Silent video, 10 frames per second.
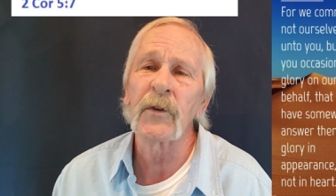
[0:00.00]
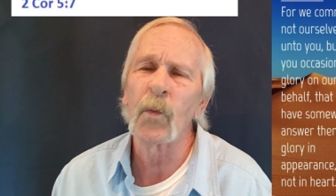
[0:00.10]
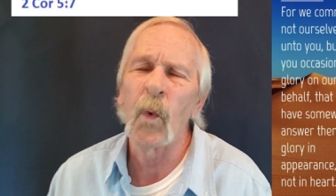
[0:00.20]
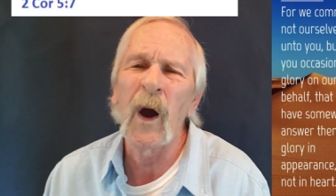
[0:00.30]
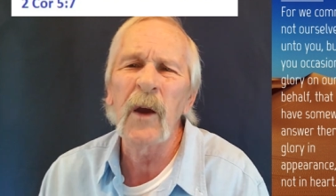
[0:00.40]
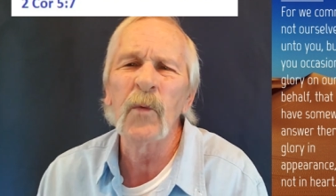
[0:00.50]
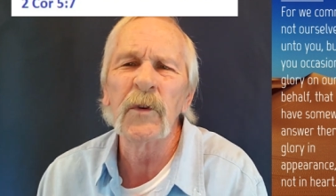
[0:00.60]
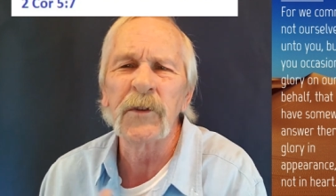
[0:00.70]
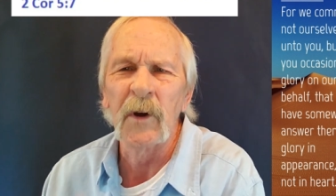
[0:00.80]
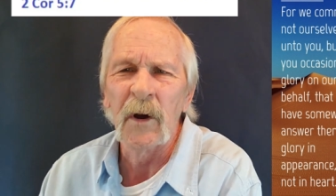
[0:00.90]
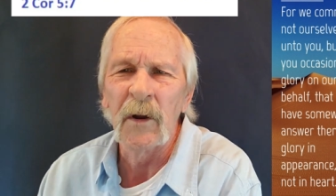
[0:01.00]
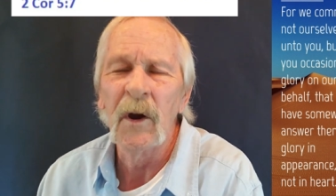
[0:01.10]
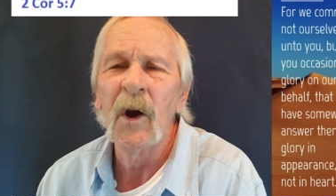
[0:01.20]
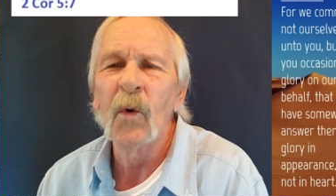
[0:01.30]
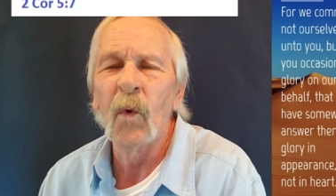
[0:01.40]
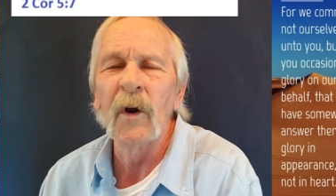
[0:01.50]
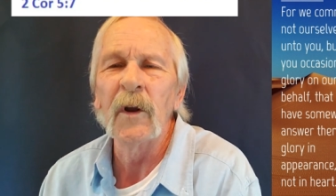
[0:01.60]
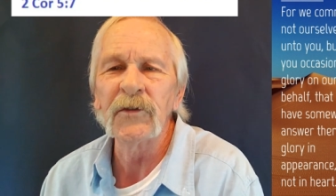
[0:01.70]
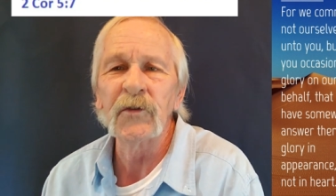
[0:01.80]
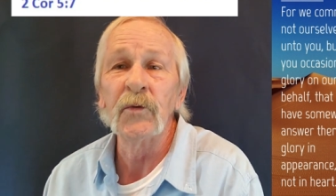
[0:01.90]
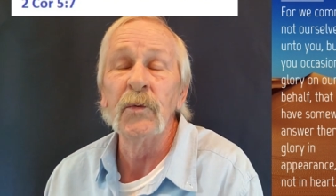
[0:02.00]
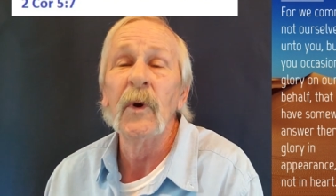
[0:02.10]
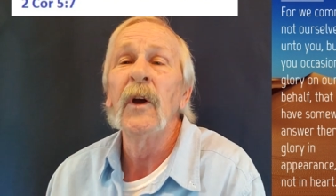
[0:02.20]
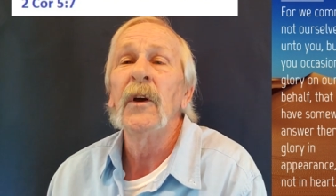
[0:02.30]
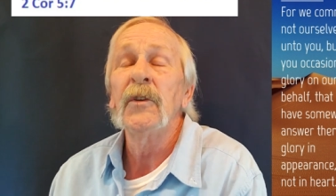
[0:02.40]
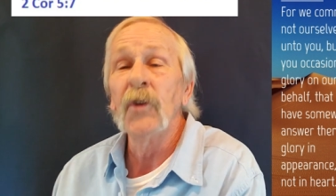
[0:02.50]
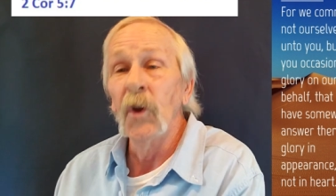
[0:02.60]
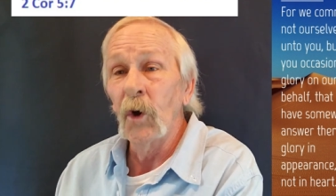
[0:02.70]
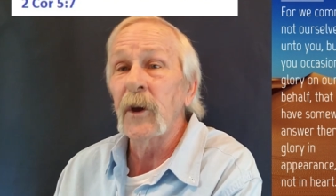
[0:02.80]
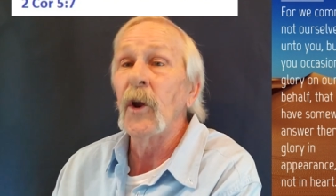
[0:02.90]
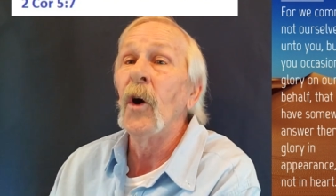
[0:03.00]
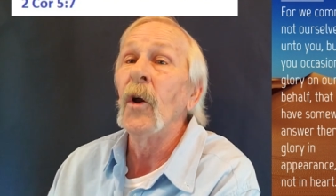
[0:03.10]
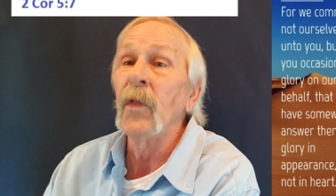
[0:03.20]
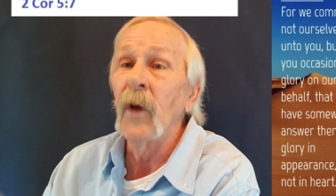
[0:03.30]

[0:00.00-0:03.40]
Why would God want us to look at all of